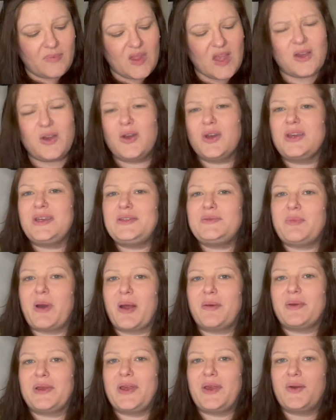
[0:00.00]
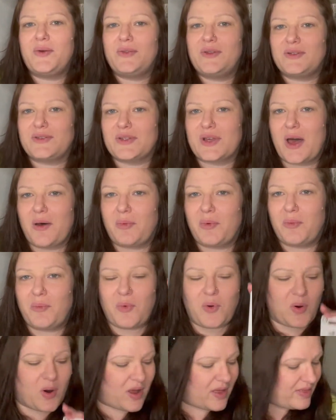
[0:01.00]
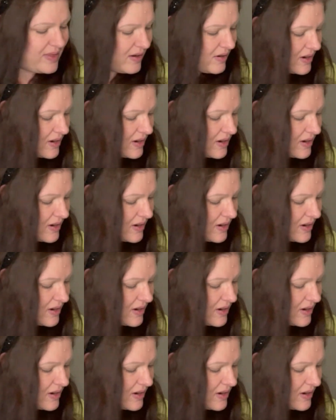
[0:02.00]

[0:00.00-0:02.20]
Cookies Barbecue, and there's a couple more on there